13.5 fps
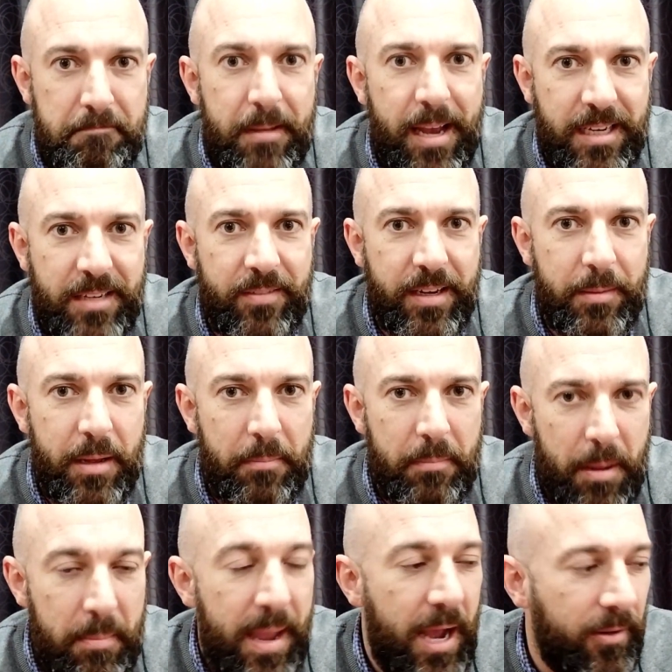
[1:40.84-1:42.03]
activate a
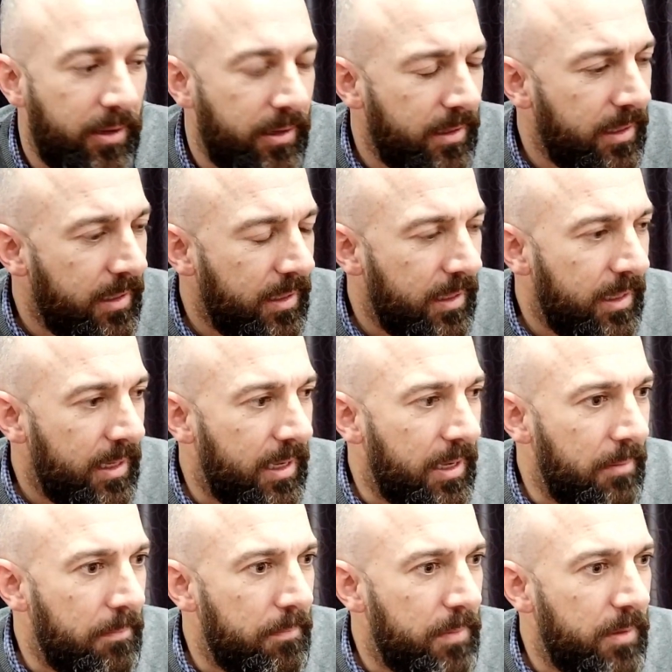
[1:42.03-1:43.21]
power.
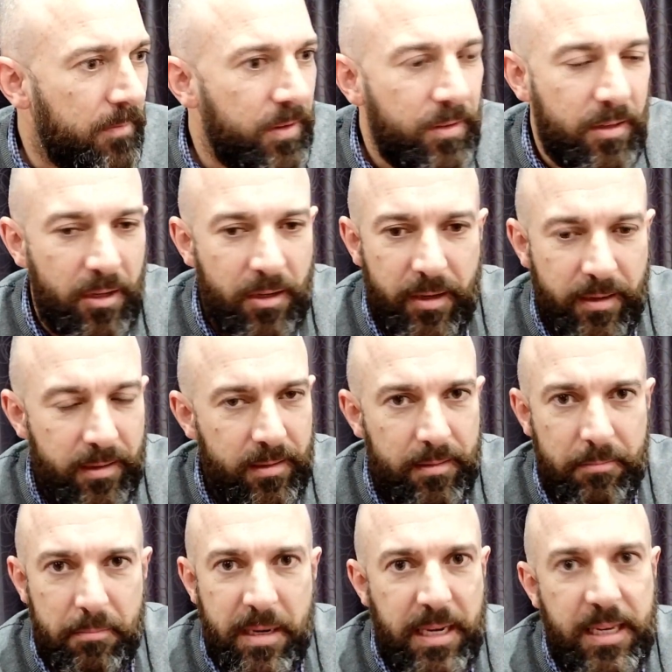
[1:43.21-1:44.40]
But it feels a lot like
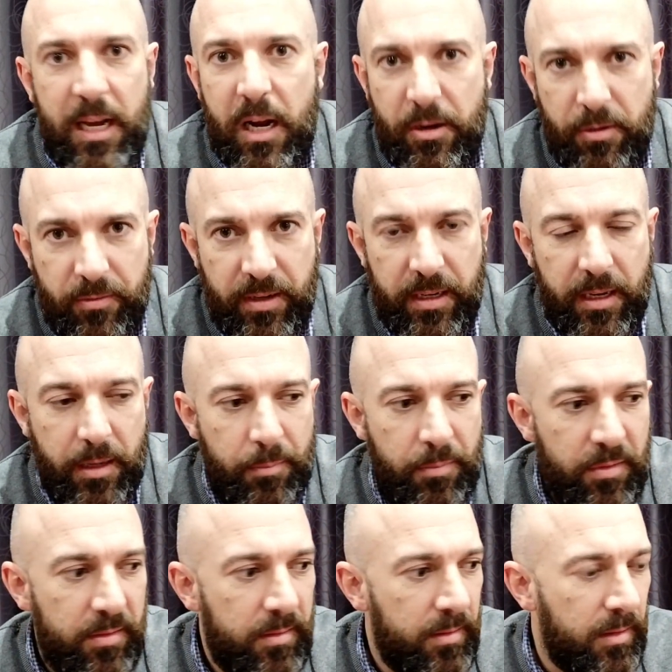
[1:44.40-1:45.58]
many card-driven
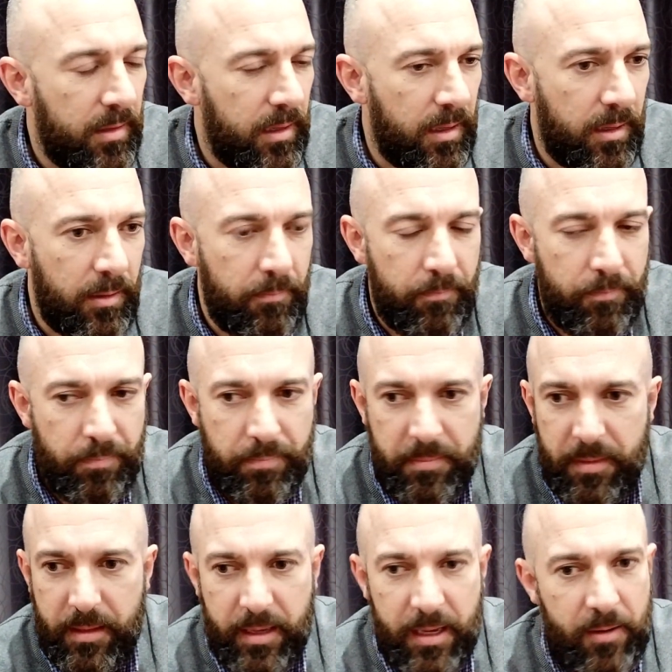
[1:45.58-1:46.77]
games.
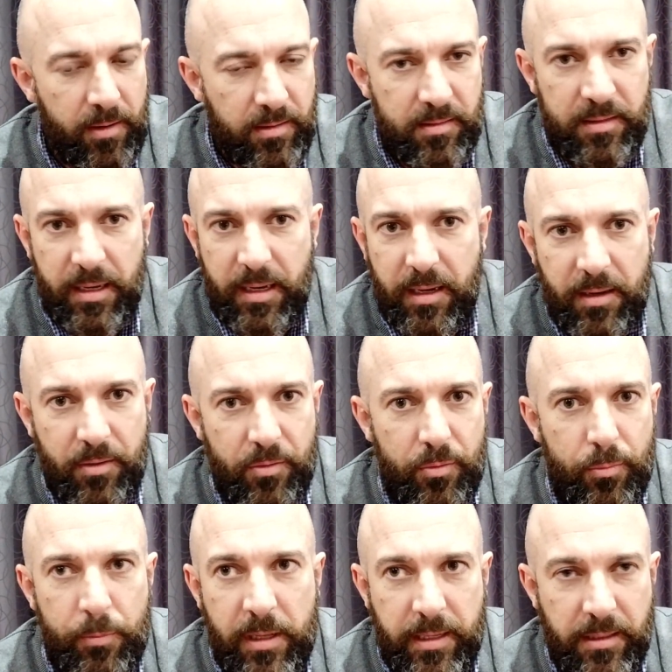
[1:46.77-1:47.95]
Here I Stand,
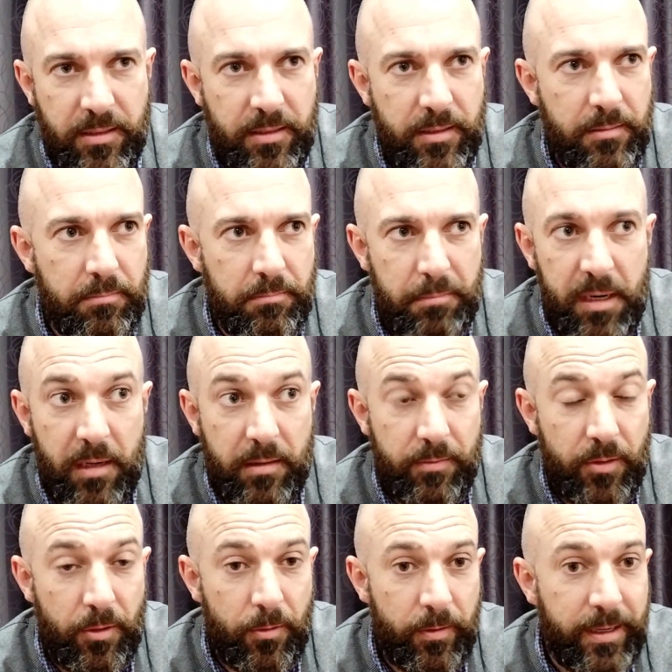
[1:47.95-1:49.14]
Wellington, Paths of
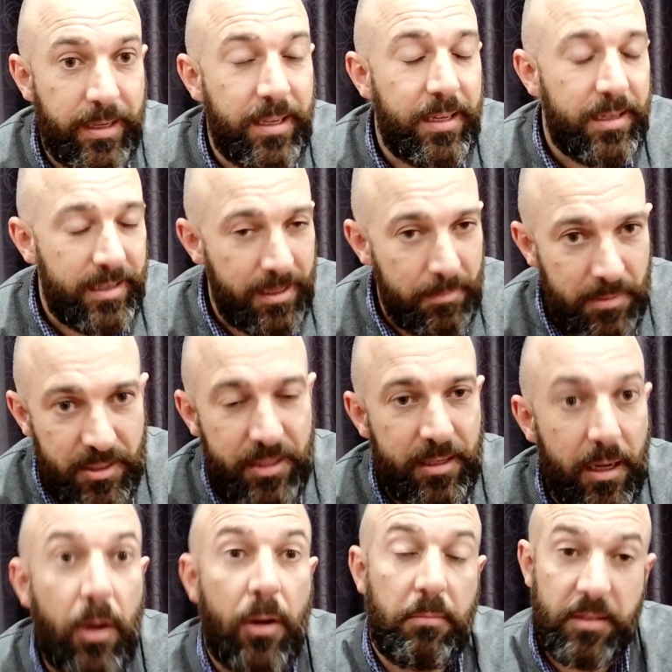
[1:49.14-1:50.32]
Glory, in
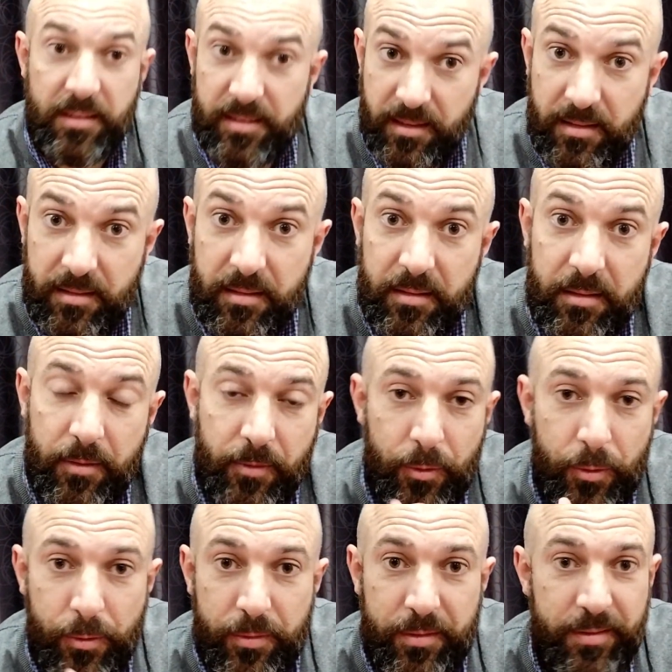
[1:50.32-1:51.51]
particular. Successes, of
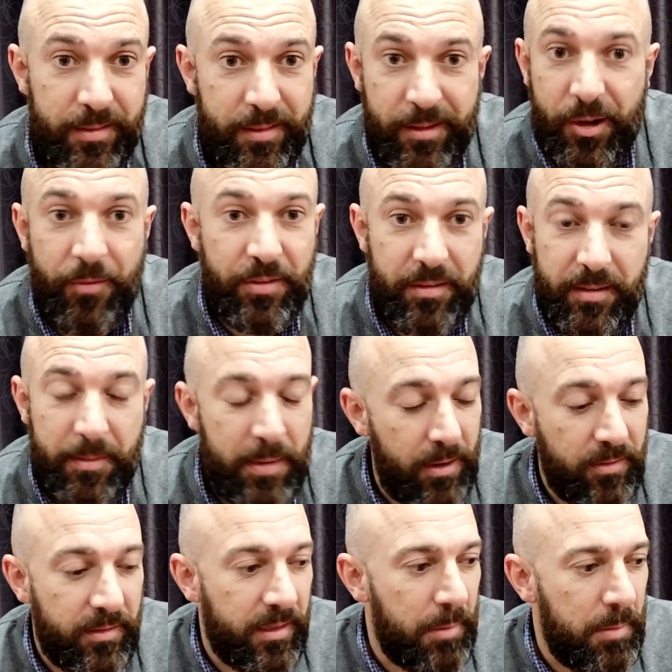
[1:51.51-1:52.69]
course. The obvious
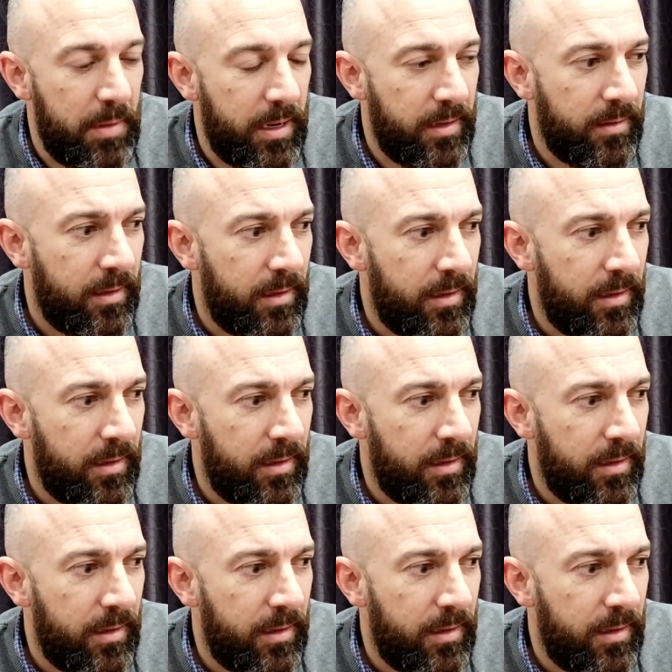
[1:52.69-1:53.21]
comparison can be made.